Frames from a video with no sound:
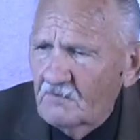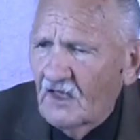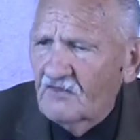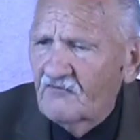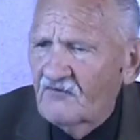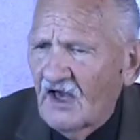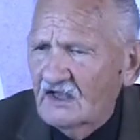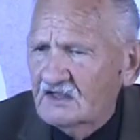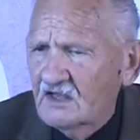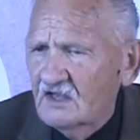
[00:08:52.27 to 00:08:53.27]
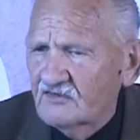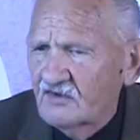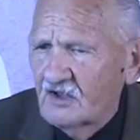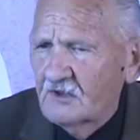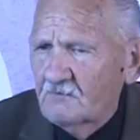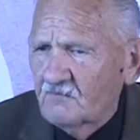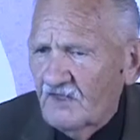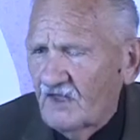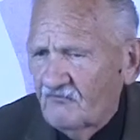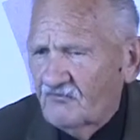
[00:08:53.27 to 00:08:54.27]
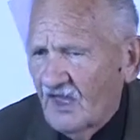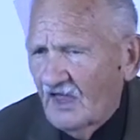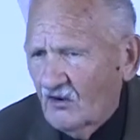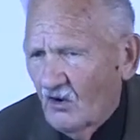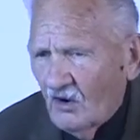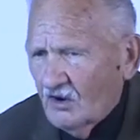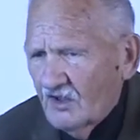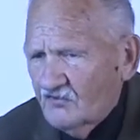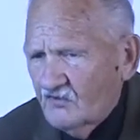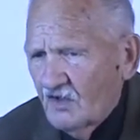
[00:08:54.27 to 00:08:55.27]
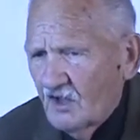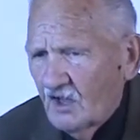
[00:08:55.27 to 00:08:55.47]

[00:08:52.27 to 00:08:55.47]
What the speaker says: Now the fact is, if that horn is